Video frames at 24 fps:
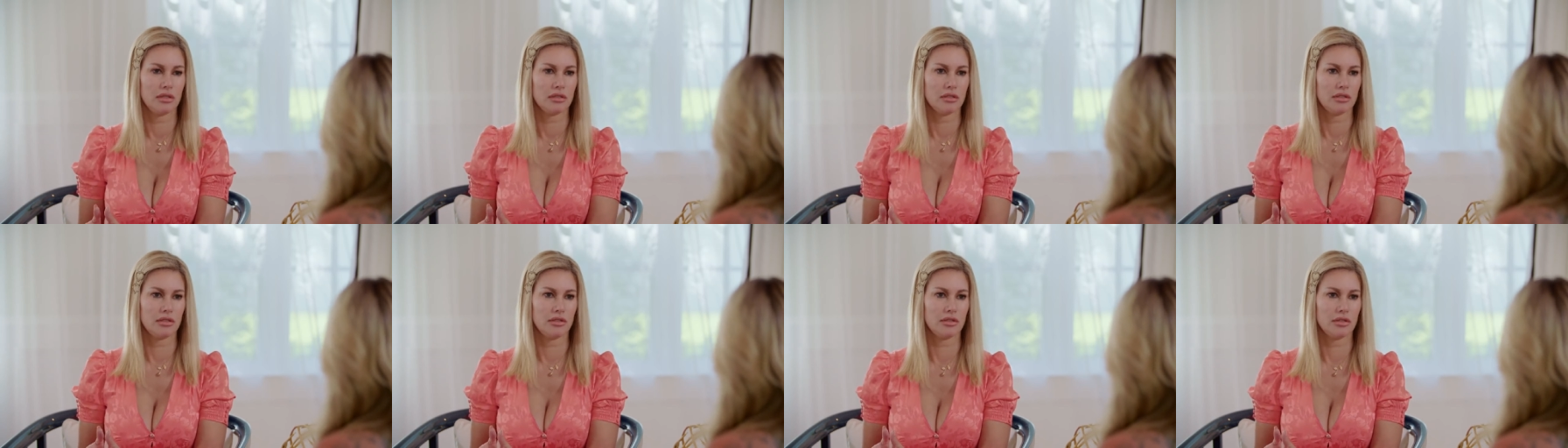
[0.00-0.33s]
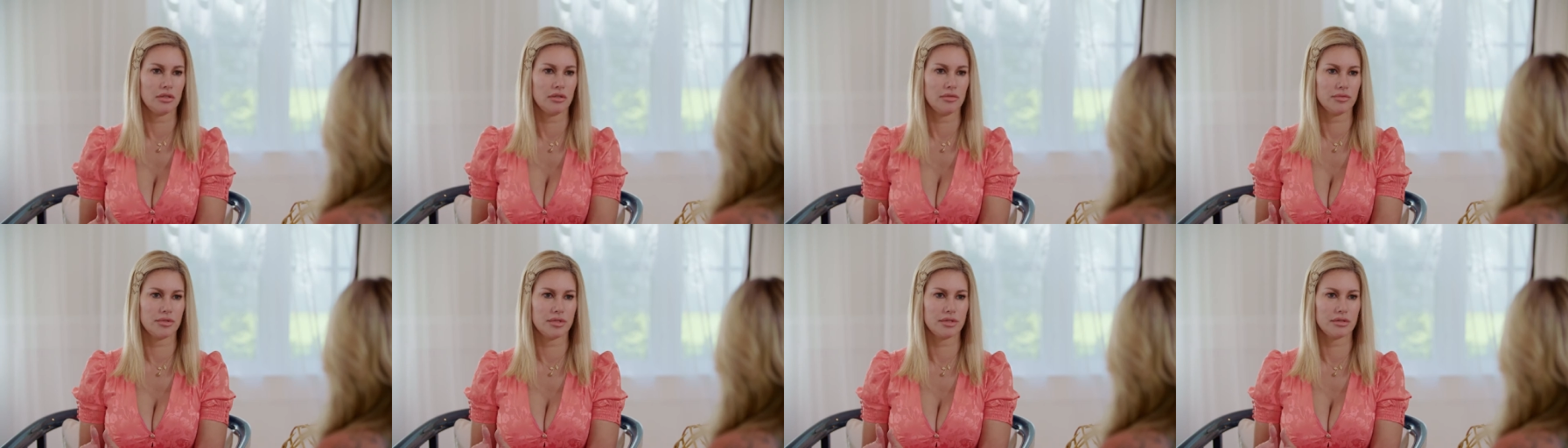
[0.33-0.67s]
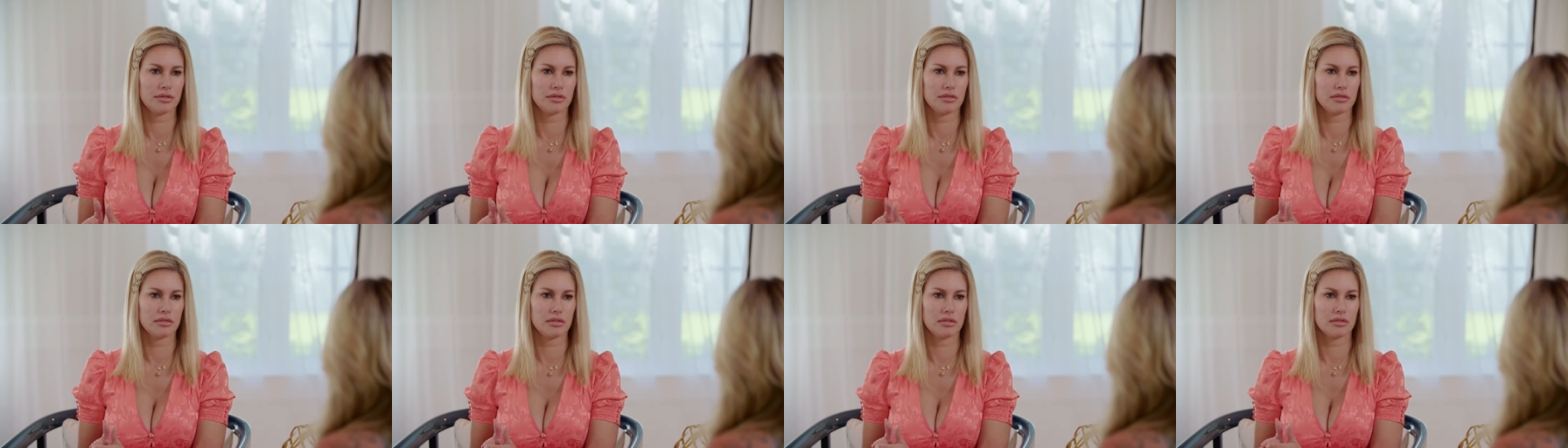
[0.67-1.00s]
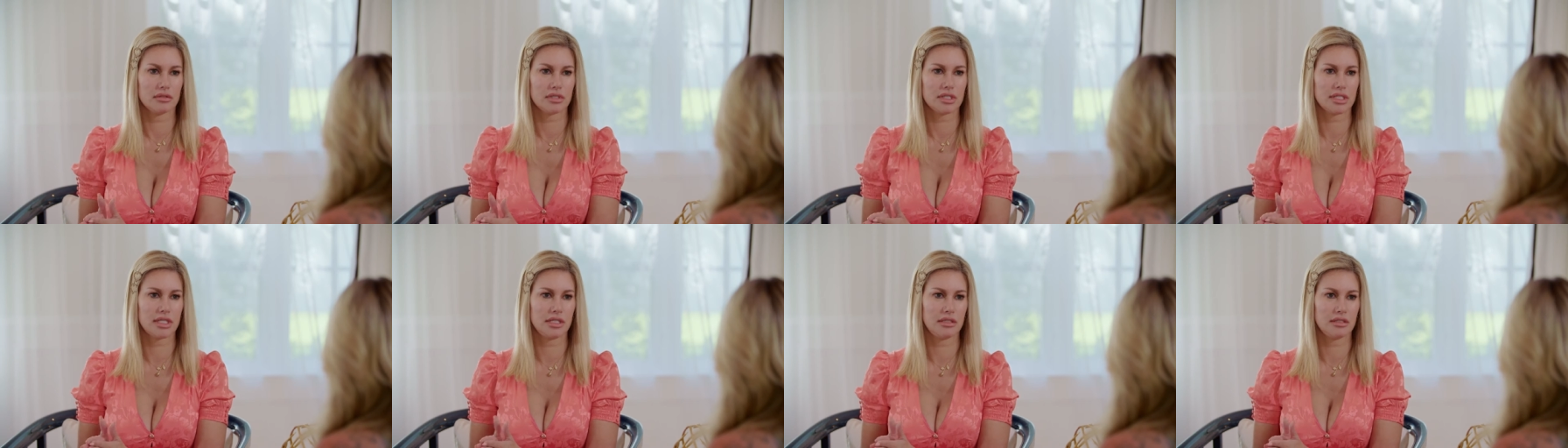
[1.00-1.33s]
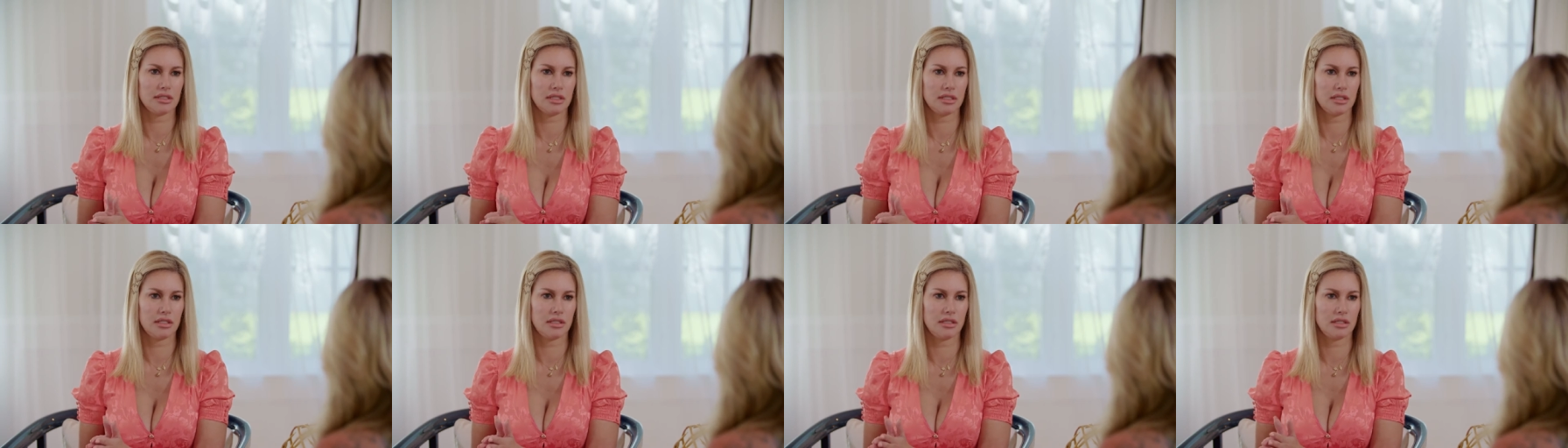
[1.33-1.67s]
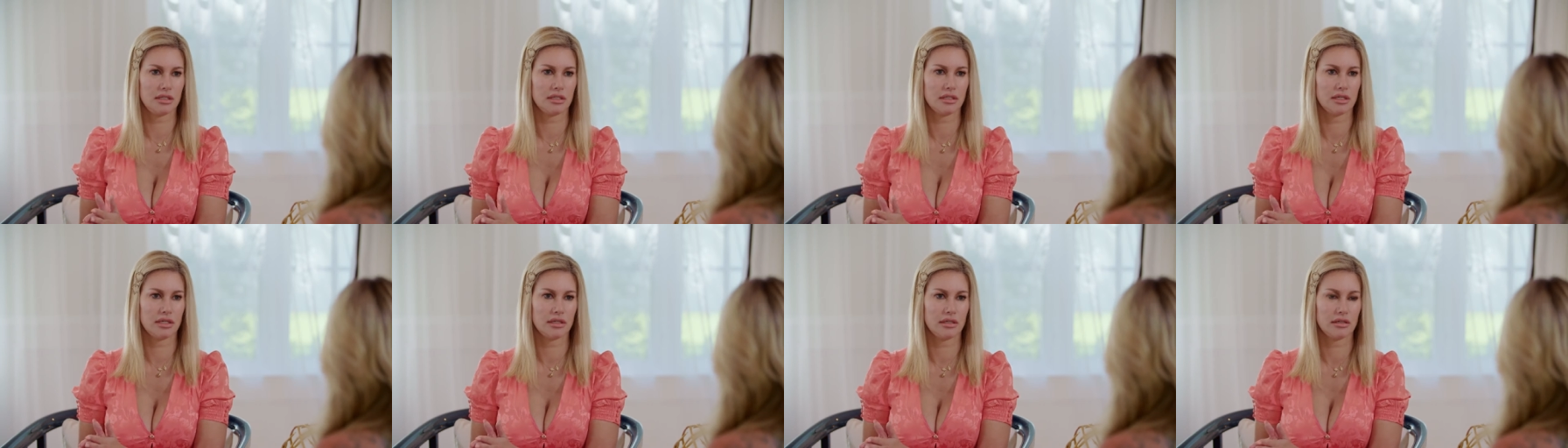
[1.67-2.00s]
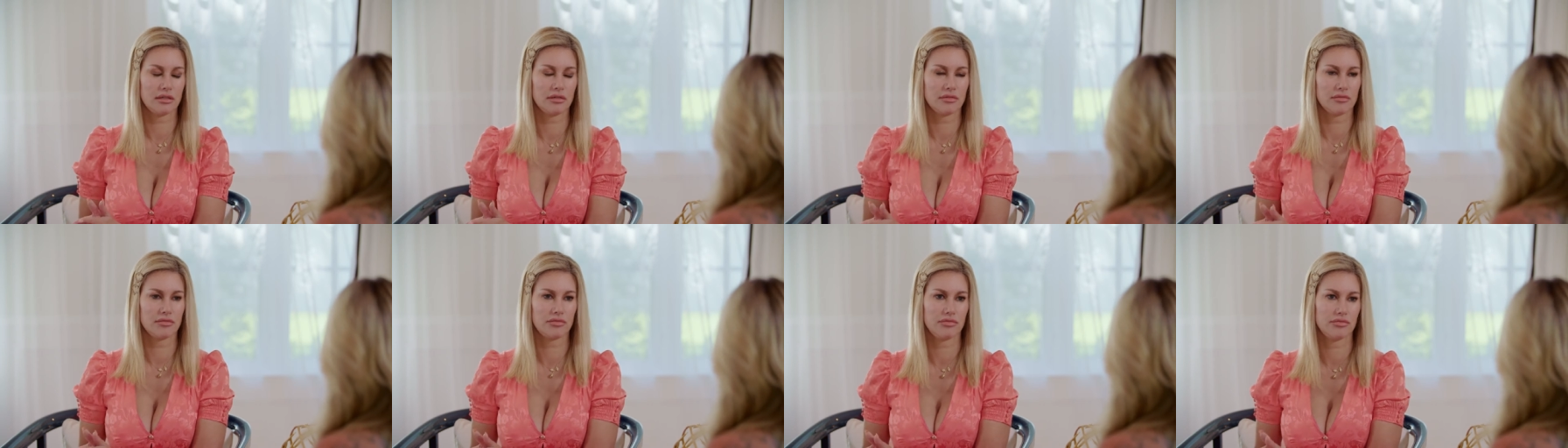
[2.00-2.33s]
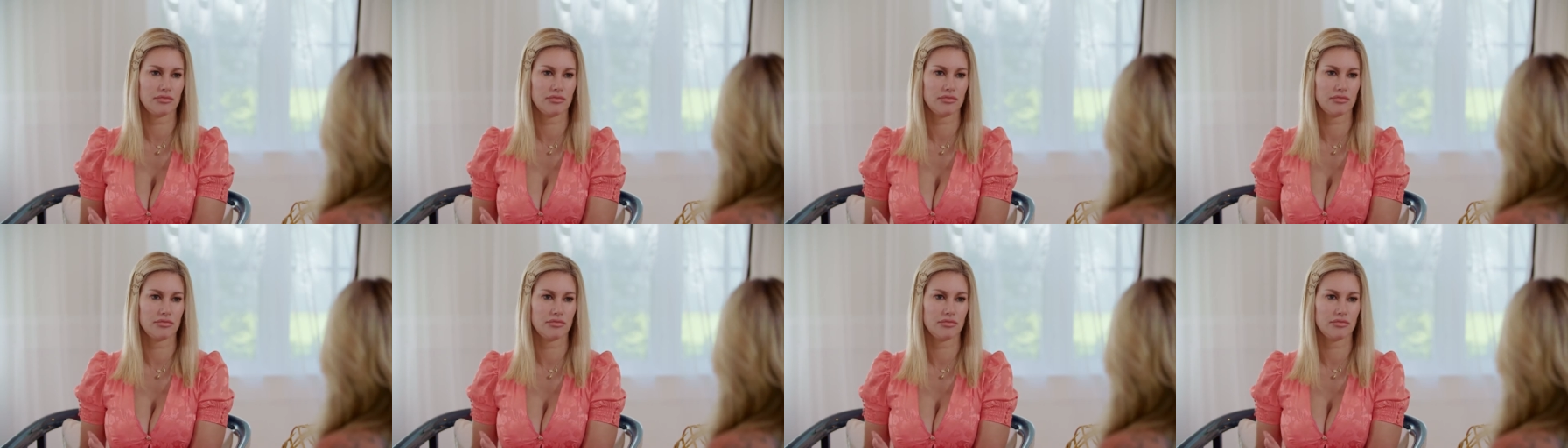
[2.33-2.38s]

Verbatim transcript: you know, skeezy kind of